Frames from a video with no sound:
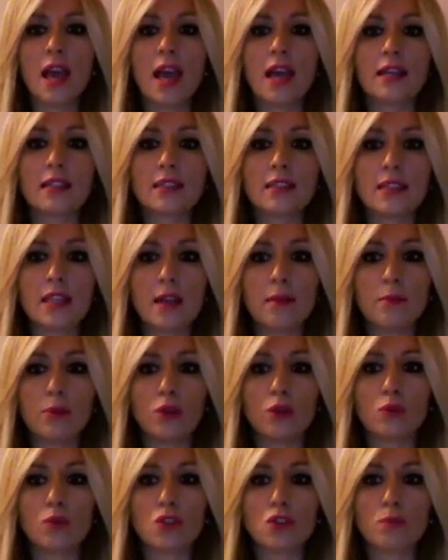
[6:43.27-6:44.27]
and a
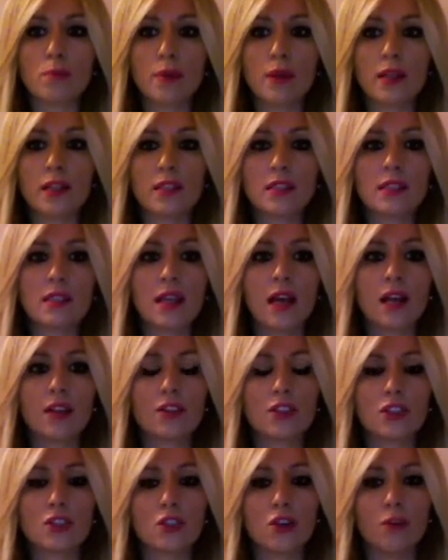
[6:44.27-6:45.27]
temple was built
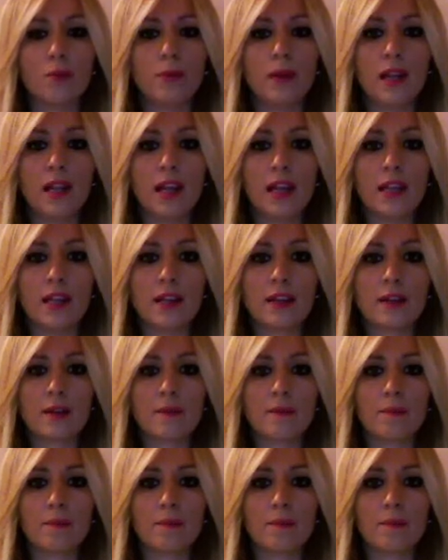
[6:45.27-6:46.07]
at the top layer.